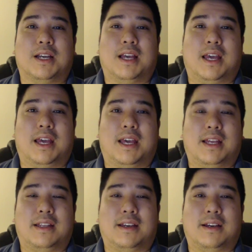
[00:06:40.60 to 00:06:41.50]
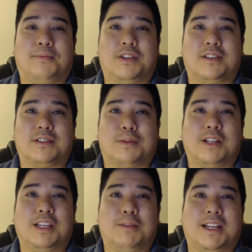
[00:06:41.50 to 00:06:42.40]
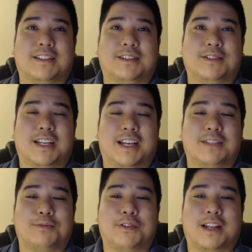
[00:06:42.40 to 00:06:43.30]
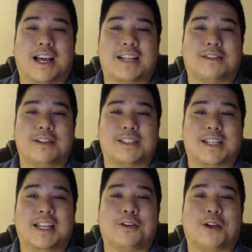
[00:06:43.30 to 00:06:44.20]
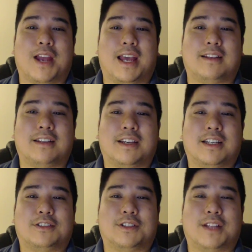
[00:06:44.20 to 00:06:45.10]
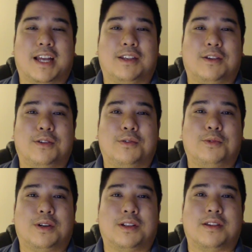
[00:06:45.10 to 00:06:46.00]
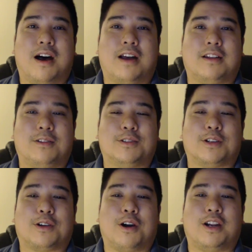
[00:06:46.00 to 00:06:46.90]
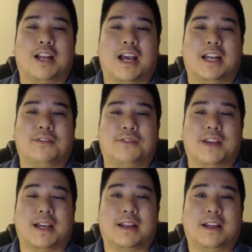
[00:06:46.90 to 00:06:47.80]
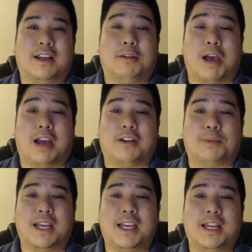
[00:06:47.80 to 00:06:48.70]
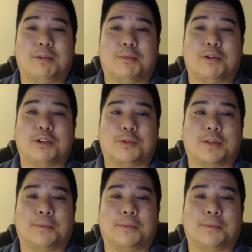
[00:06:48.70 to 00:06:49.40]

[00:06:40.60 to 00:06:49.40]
And so normally you play Kazusa as one of the last cards in your hand, so that you will not lose a card out of playing it, but your opponent will.